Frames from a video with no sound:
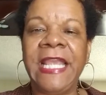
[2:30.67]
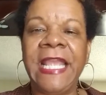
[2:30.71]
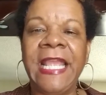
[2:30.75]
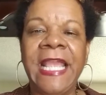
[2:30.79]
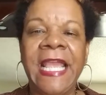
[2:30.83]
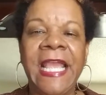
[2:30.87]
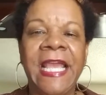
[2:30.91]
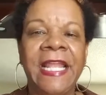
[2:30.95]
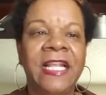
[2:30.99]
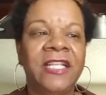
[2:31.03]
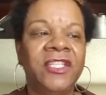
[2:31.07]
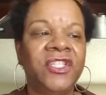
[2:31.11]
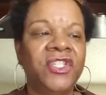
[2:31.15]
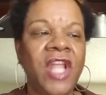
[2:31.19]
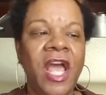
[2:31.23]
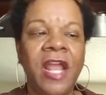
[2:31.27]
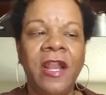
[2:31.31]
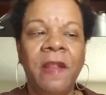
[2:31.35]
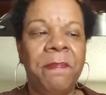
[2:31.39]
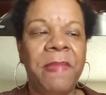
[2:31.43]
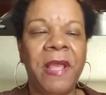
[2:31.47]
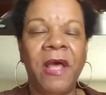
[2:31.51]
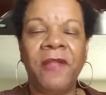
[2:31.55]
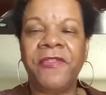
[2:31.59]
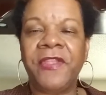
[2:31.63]
And it's
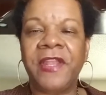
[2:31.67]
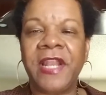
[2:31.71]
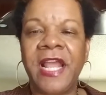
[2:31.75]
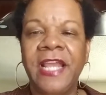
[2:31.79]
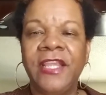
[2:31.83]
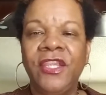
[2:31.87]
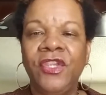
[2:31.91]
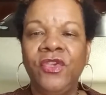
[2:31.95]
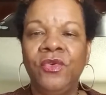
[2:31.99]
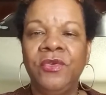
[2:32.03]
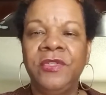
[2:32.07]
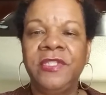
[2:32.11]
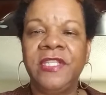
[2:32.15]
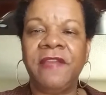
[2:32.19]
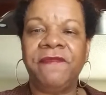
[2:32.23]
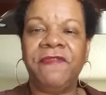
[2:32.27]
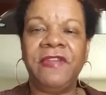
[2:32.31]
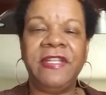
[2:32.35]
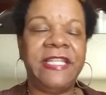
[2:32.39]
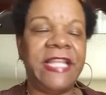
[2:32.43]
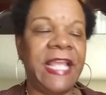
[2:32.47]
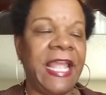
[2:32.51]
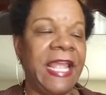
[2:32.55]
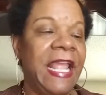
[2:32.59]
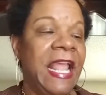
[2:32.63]
not a belt that I use
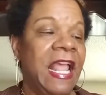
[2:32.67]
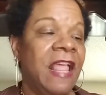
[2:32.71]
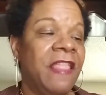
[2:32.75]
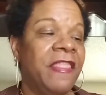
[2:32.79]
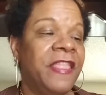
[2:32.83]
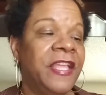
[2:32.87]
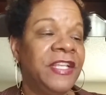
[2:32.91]
every day.